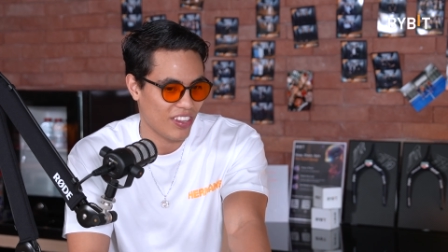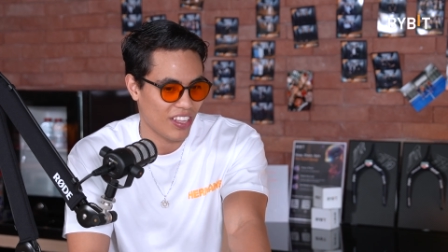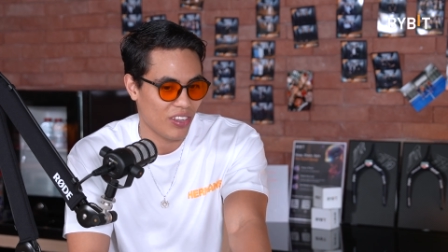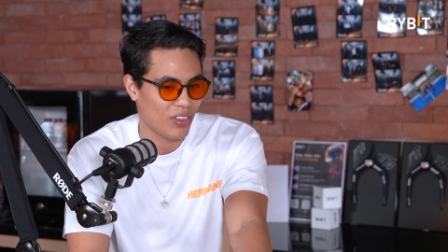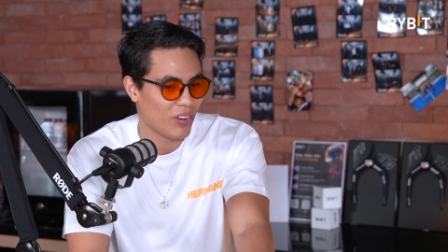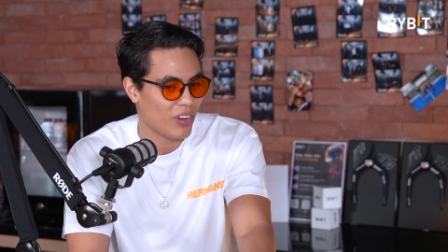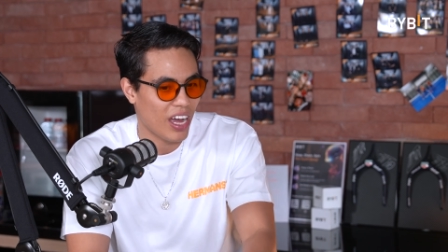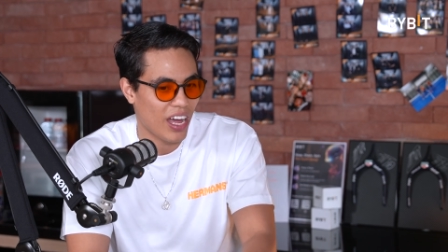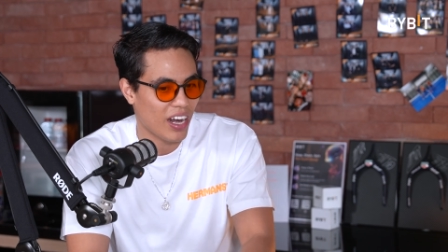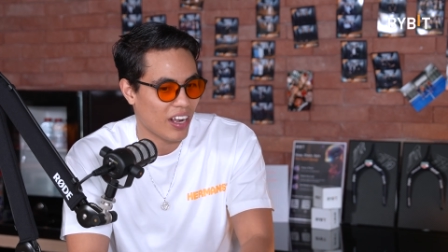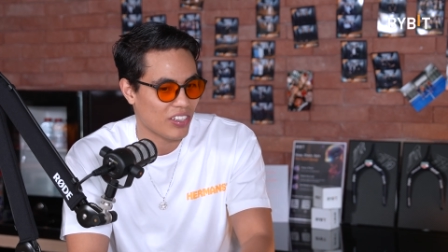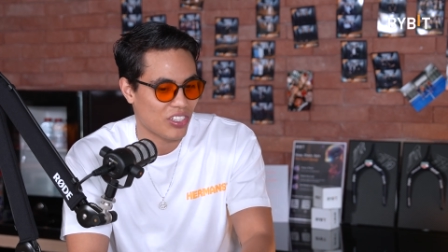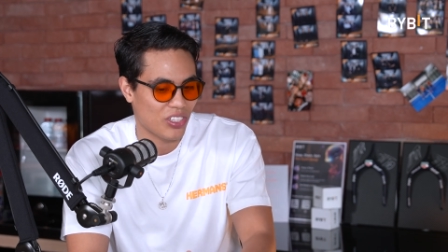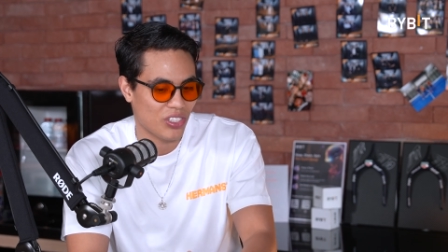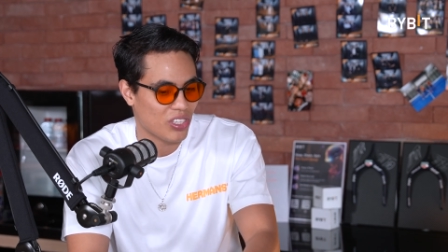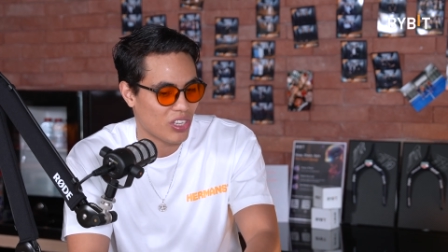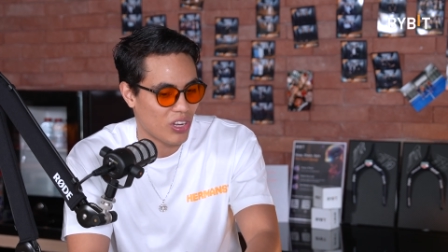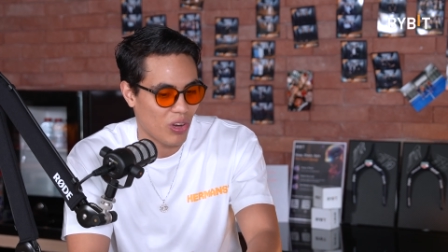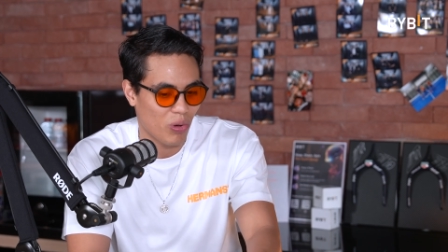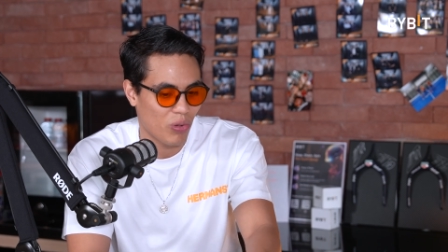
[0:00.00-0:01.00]
then you gotta
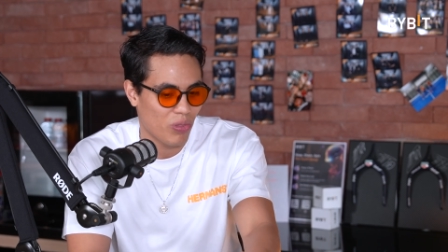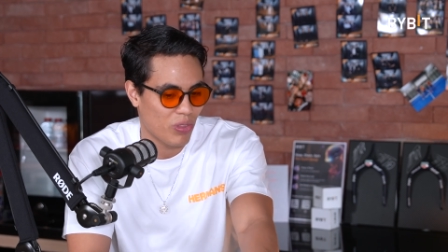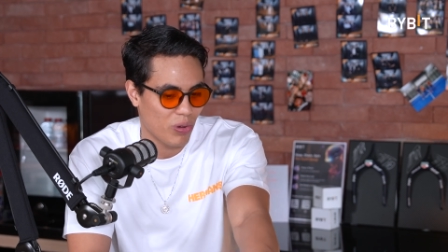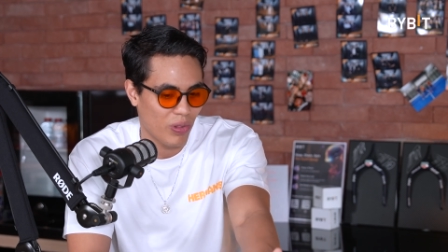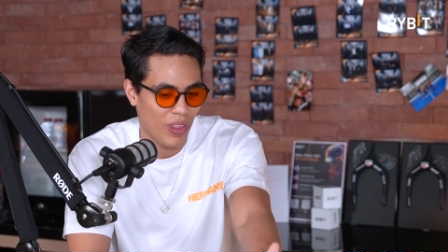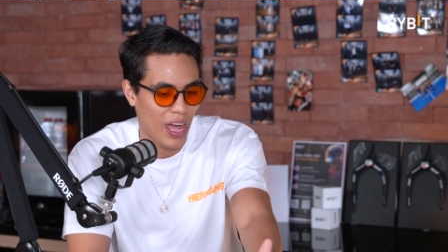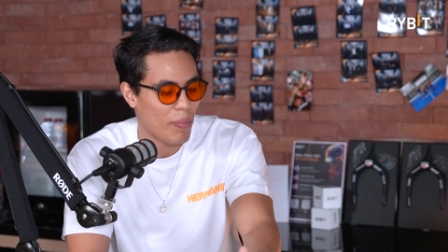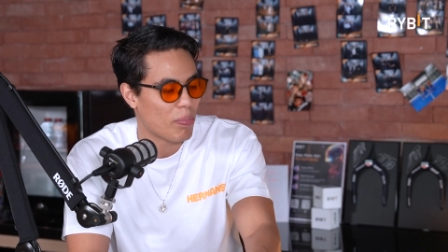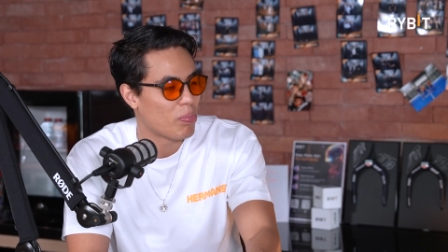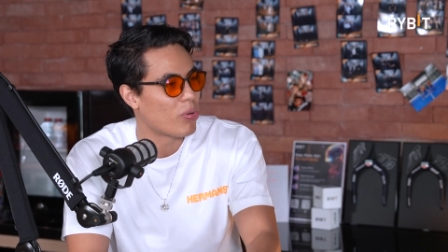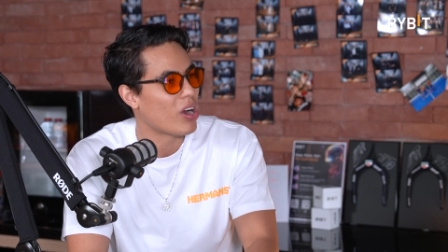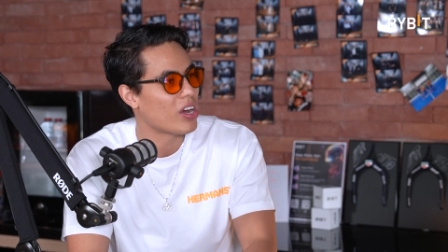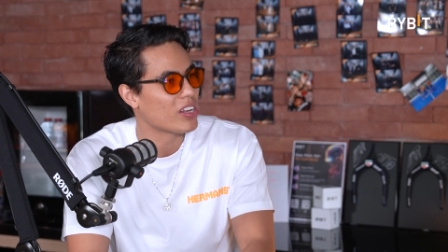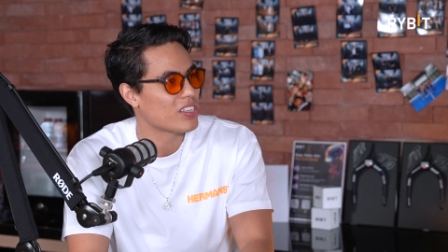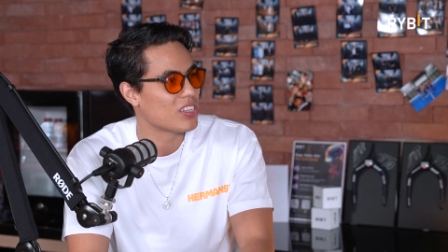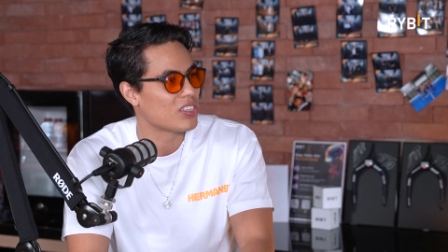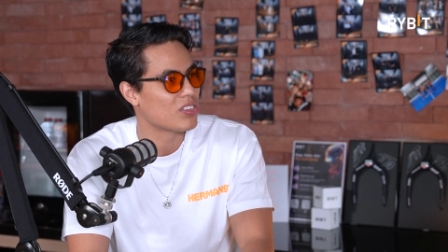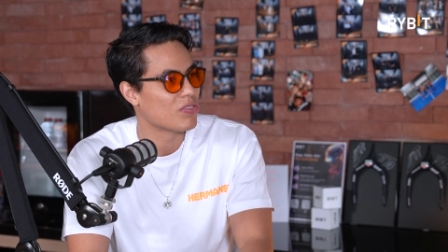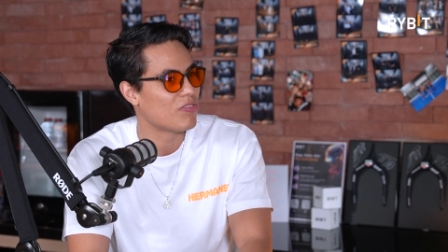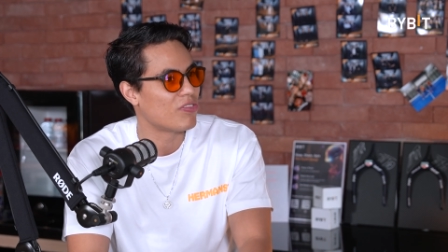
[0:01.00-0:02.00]
just go through that
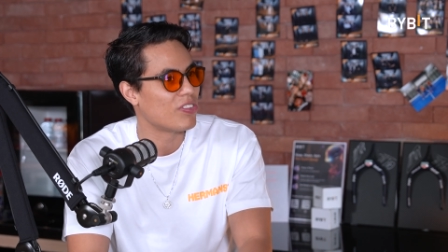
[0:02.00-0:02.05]
process of